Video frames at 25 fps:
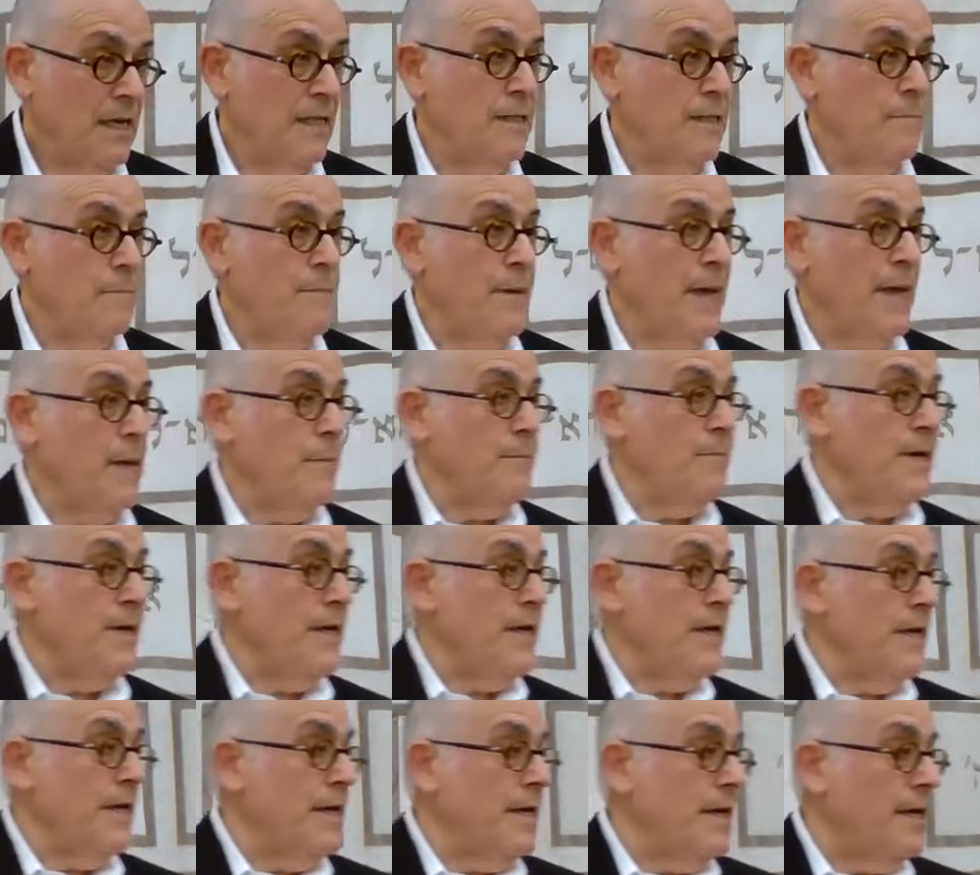And the
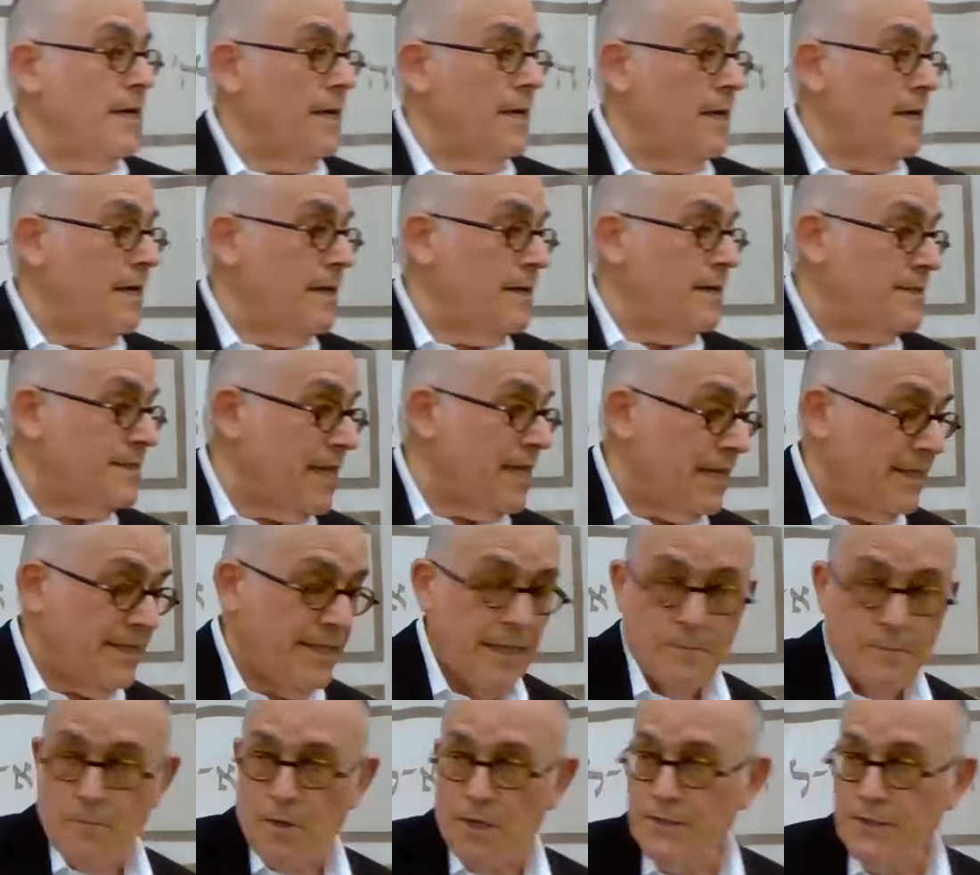baby is
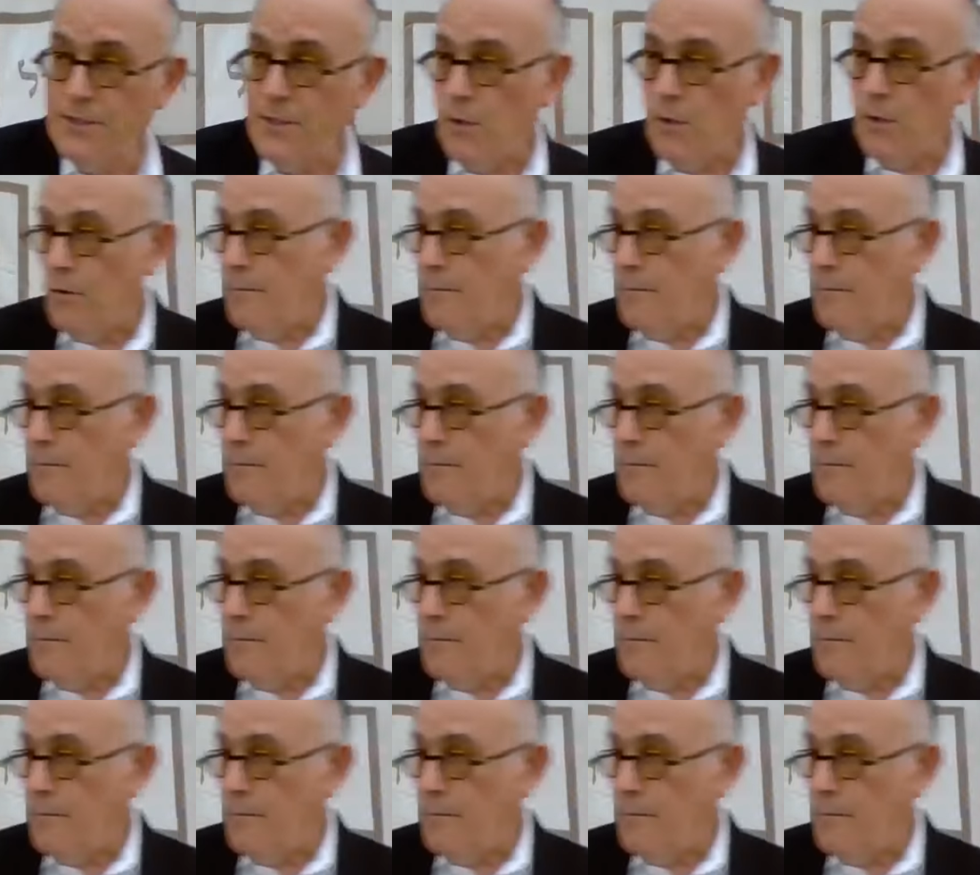18 months